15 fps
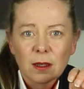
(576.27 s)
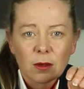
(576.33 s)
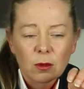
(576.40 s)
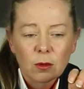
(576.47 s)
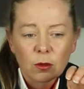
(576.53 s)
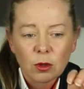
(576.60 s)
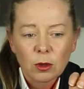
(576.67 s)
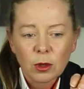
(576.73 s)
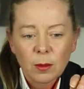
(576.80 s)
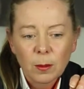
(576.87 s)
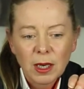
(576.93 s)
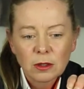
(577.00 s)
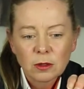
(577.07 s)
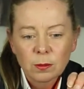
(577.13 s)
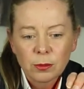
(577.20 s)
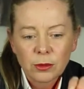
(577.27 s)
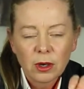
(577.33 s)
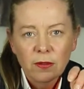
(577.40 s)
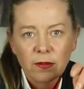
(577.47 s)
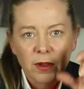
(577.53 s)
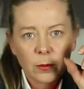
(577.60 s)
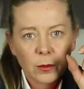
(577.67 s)
or the amount of
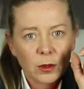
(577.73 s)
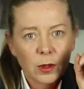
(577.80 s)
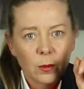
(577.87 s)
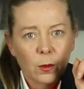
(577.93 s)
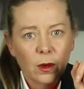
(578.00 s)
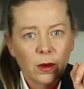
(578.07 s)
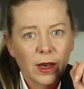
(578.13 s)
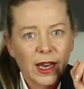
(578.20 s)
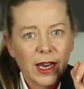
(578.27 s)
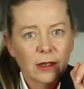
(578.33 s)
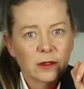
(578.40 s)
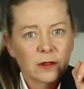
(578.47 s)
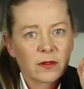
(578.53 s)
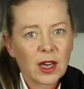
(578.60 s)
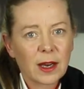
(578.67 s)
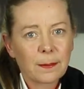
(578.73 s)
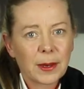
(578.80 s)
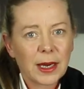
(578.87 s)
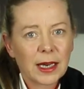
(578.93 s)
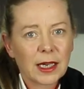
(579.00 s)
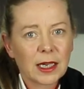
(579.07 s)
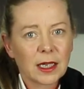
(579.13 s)
profit, what you want out of that
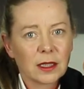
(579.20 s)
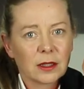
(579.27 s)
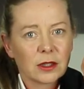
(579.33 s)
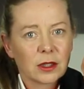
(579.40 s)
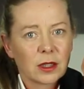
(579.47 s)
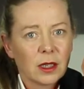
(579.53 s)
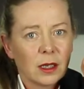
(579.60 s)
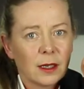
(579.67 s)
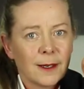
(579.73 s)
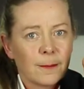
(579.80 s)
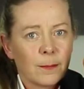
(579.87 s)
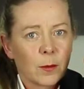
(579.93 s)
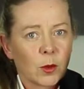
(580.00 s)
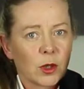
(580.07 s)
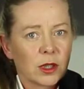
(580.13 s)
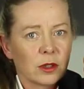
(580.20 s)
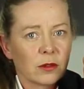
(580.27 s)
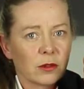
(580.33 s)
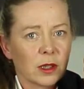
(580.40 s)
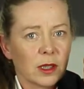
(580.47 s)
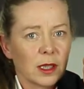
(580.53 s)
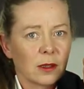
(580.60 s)
package, which is
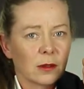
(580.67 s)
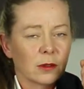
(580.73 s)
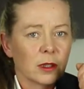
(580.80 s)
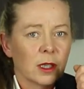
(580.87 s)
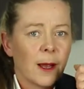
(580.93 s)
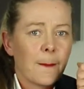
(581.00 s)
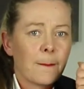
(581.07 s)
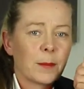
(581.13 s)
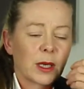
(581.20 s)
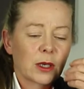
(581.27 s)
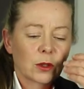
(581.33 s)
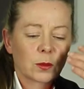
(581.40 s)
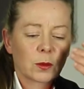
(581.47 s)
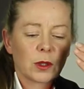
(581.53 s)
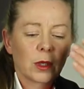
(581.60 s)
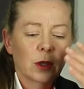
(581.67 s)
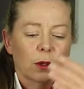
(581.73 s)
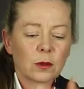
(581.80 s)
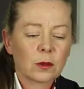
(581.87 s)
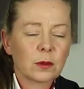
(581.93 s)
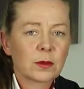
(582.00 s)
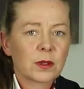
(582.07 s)
really good. Because what you can
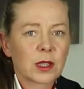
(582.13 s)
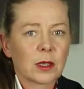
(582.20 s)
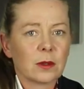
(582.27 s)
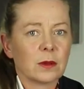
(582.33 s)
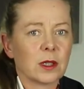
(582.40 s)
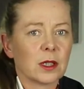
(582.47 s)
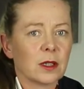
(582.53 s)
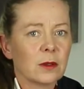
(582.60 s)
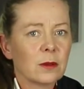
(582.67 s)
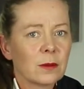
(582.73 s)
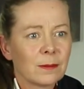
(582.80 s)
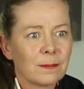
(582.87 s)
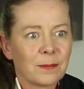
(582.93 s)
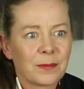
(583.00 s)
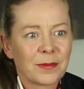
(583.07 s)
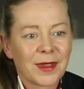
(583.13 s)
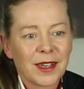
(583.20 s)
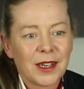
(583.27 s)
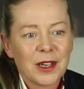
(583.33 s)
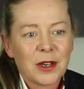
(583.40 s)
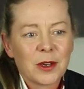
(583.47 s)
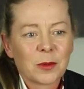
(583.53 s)
also do,
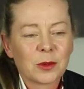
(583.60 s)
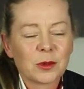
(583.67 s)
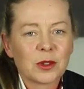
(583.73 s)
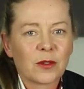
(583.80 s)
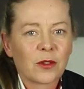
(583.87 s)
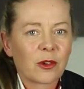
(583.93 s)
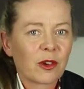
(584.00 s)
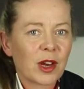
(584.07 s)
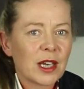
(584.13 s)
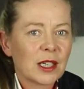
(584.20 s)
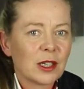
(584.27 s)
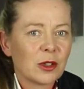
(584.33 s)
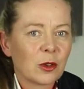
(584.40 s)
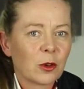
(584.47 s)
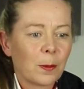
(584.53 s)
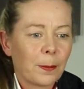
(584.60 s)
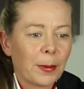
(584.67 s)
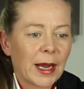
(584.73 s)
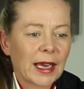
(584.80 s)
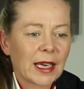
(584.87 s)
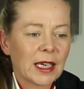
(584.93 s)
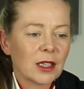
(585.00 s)
once you've created your
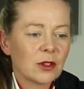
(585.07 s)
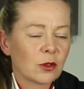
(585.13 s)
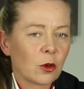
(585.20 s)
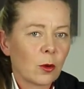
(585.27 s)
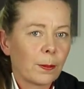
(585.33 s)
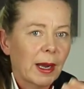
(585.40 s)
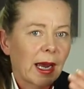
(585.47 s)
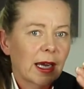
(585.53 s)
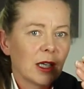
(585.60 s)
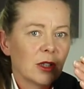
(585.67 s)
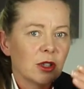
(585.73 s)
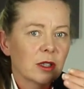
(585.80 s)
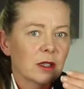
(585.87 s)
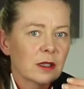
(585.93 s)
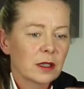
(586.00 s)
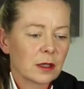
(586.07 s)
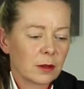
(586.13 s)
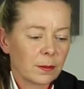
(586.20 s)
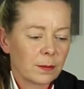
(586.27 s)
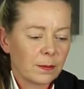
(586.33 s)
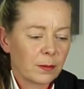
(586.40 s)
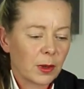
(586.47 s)
package or packages and
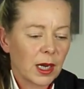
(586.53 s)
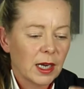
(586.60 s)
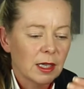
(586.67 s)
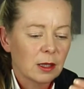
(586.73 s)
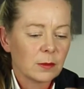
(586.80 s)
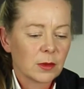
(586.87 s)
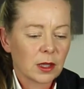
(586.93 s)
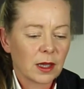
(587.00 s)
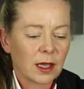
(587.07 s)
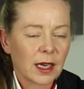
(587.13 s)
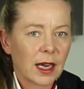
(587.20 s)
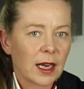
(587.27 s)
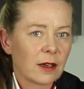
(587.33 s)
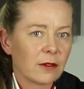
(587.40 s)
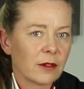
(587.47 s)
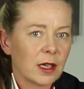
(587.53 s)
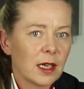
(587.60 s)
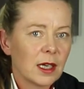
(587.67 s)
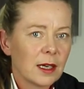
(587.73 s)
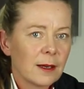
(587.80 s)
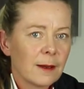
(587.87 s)
applied them to the gallery,